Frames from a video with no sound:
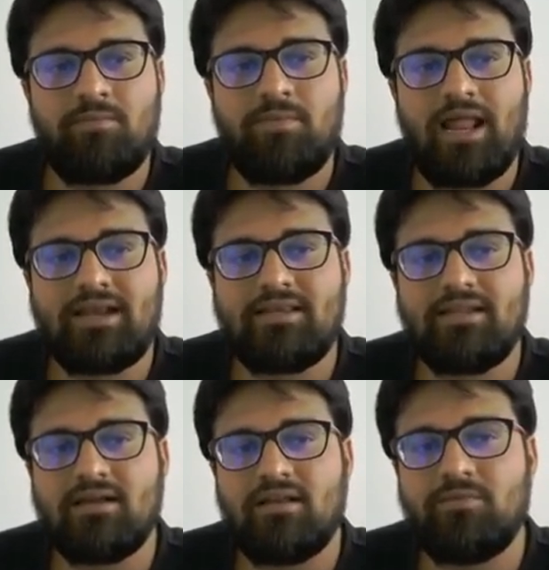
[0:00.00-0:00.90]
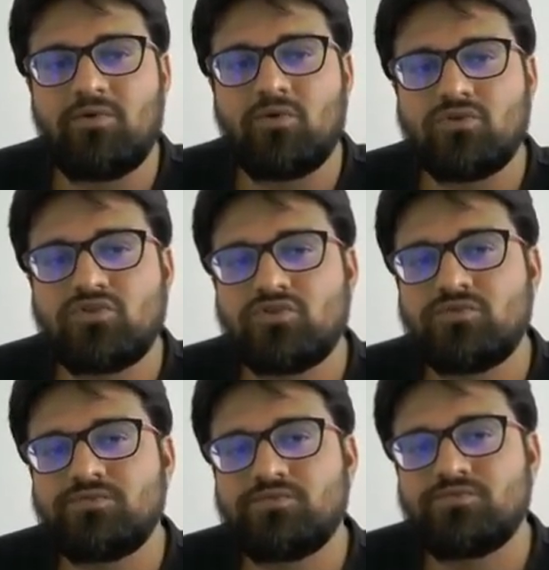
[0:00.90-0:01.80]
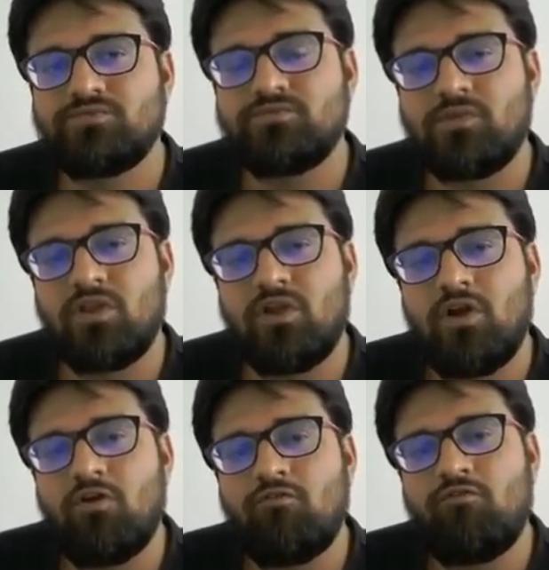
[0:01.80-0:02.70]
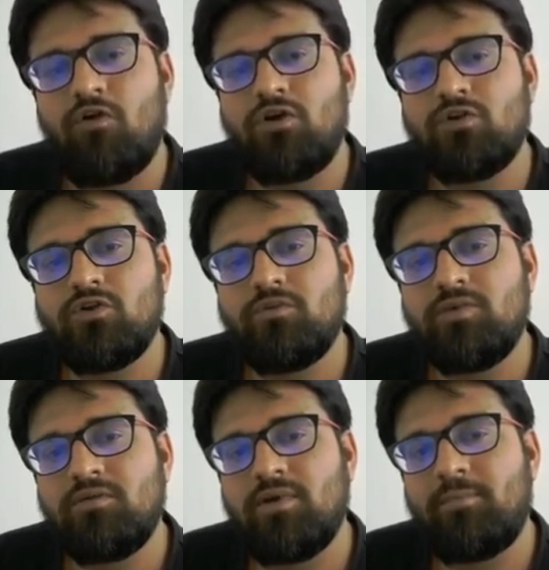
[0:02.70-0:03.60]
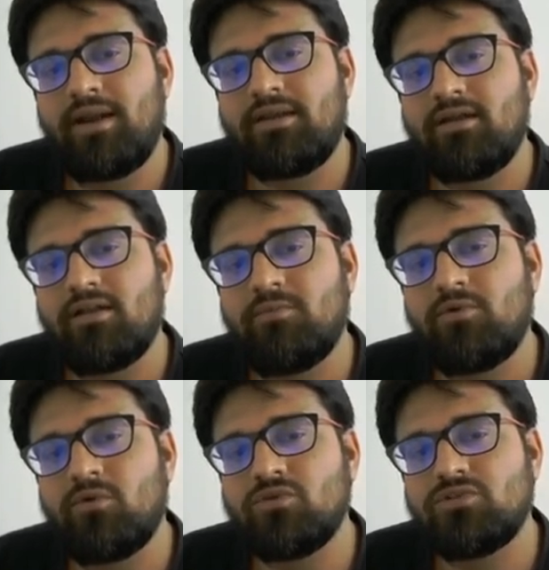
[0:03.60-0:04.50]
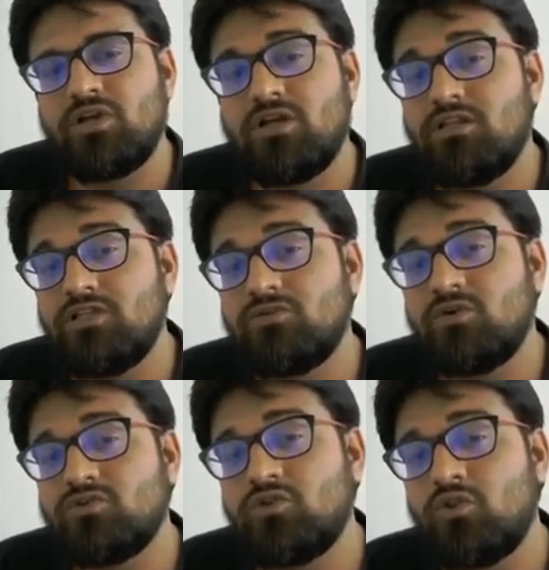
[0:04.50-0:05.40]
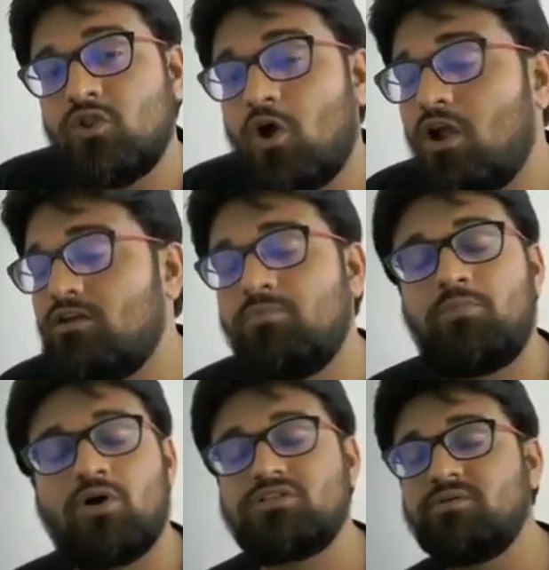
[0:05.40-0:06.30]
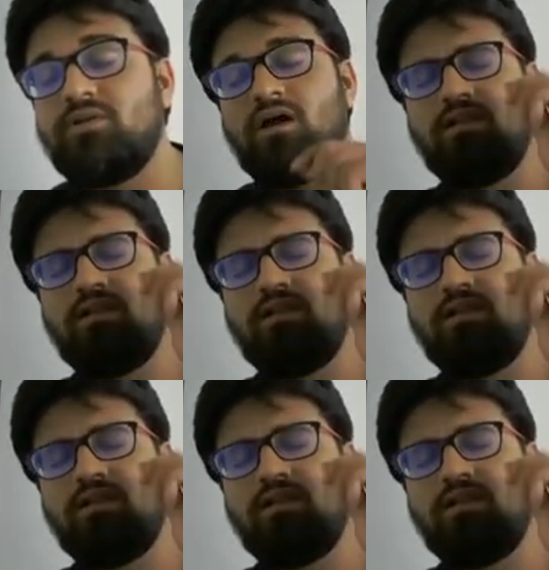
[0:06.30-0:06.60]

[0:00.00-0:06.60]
practical approach. What do you mean by practical approach? This was not possible